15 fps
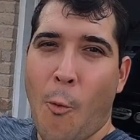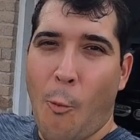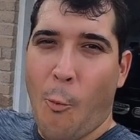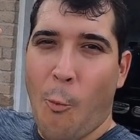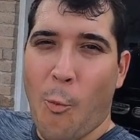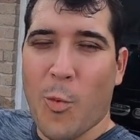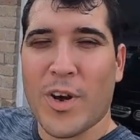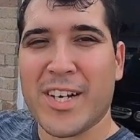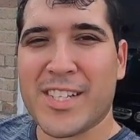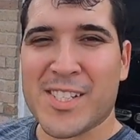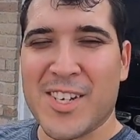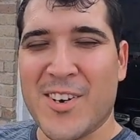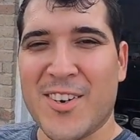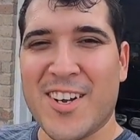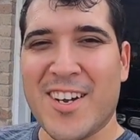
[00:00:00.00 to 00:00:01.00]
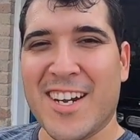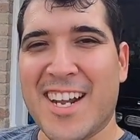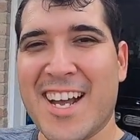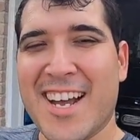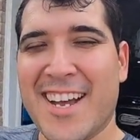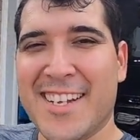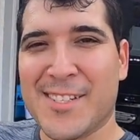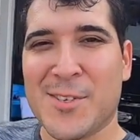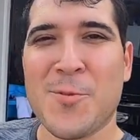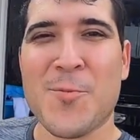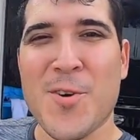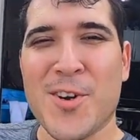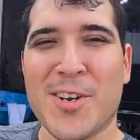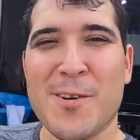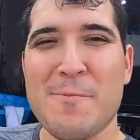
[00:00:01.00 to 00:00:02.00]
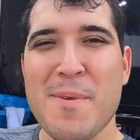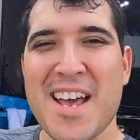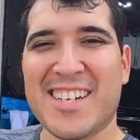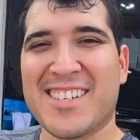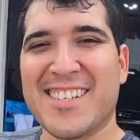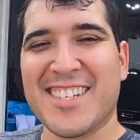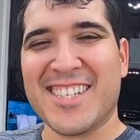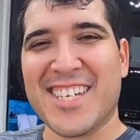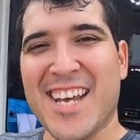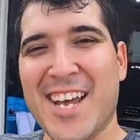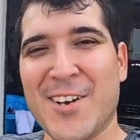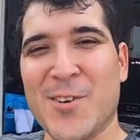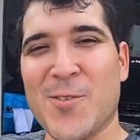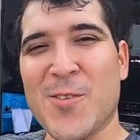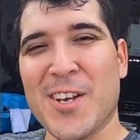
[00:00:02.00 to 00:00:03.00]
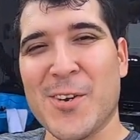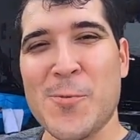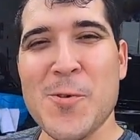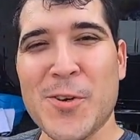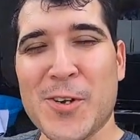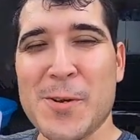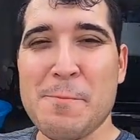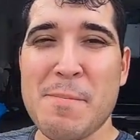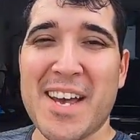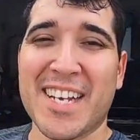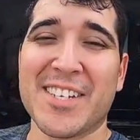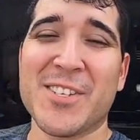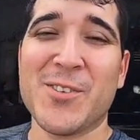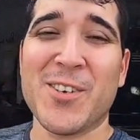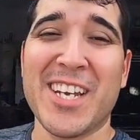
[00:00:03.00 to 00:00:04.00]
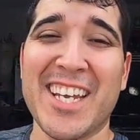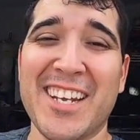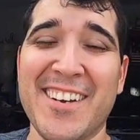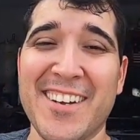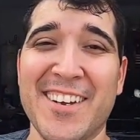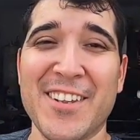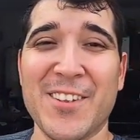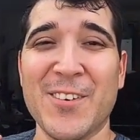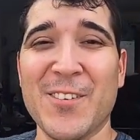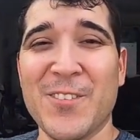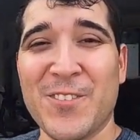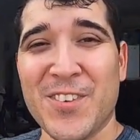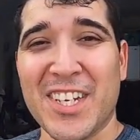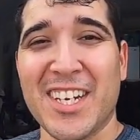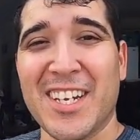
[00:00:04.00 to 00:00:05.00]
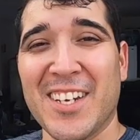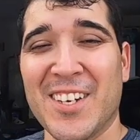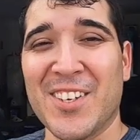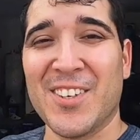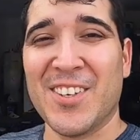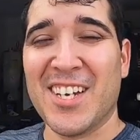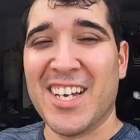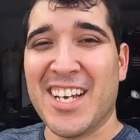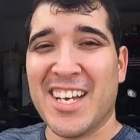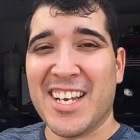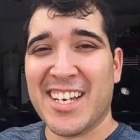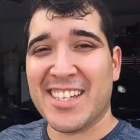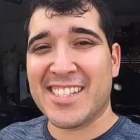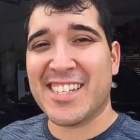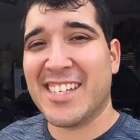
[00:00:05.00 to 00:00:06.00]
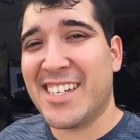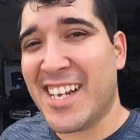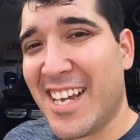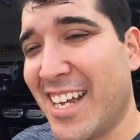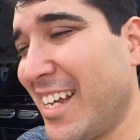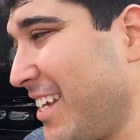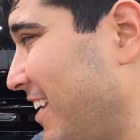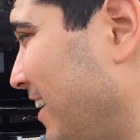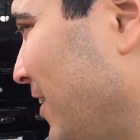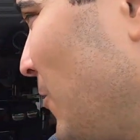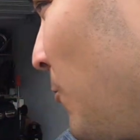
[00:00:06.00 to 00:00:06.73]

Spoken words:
What is going on, guys? Welcome back to the channel and welcome back to another video. And today